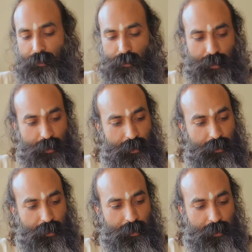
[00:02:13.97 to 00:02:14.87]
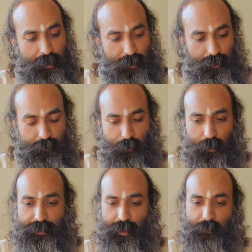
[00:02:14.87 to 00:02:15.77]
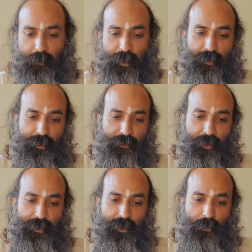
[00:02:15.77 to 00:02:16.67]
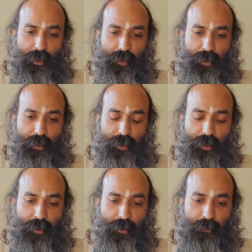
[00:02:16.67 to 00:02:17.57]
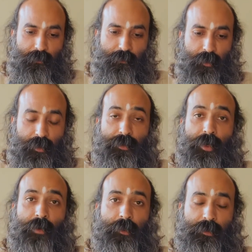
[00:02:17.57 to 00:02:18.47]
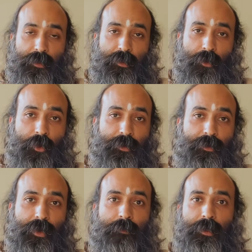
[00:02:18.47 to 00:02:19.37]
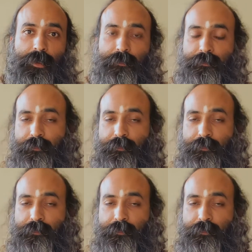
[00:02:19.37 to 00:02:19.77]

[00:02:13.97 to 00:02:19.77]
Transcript: So in the northern India, we celebrate this festival for Rama, Lord Rama.